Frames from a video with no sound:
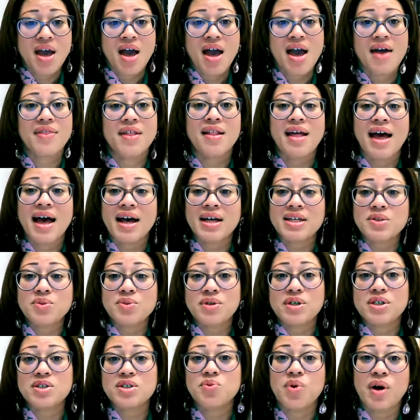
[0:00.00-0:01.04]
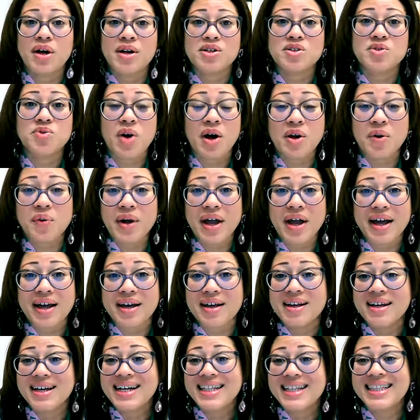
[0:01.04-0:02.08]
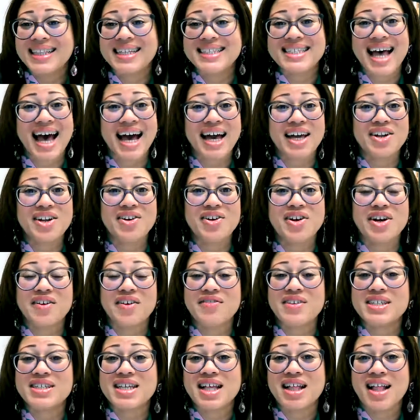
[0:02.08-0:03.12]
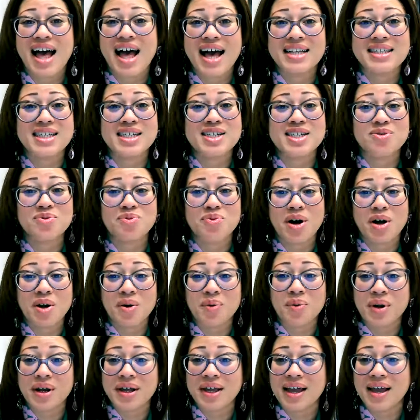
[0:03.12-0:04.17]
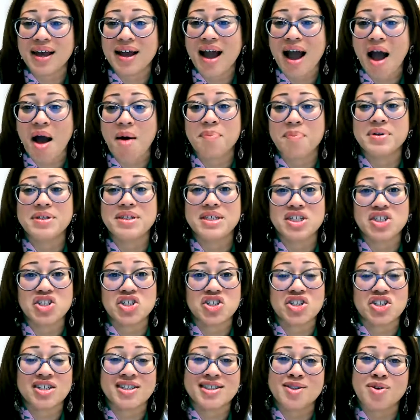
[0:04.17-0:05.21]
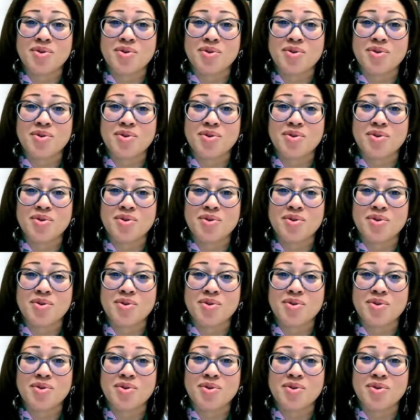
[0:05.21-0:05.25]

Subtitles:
And the last one is, what is rhetoric? The title of this class is Rhetoric and Composition.